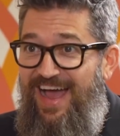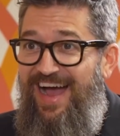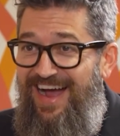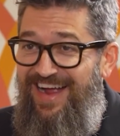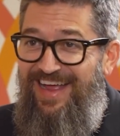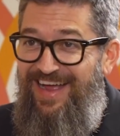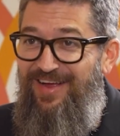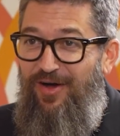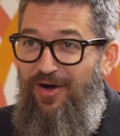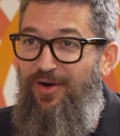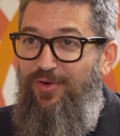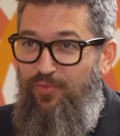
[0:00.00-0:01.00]

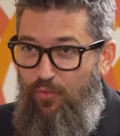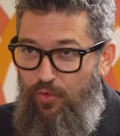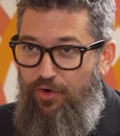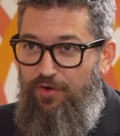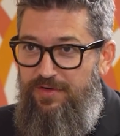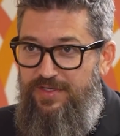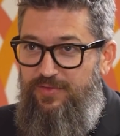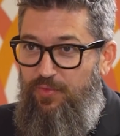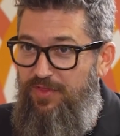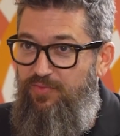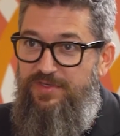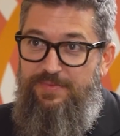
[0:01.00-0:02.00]
IIR works
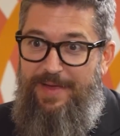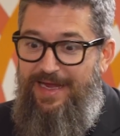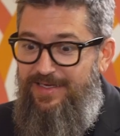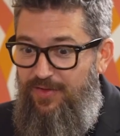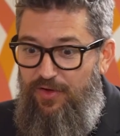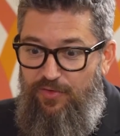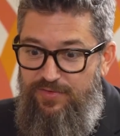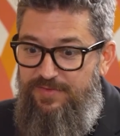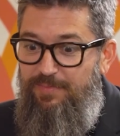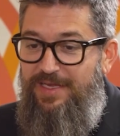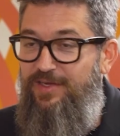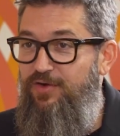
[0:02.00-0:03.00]
with respect to those
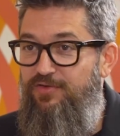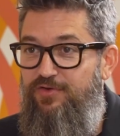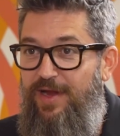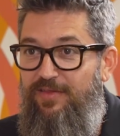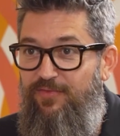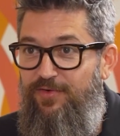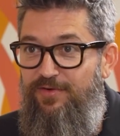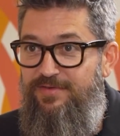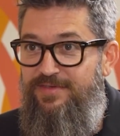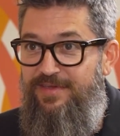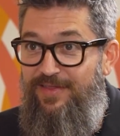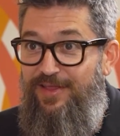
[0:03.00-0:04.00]
mid-year
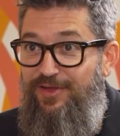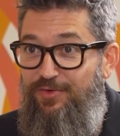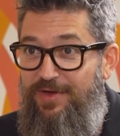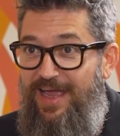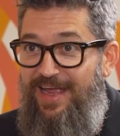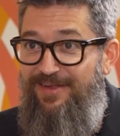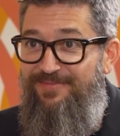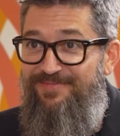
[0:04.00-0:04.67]
transfers in the UK?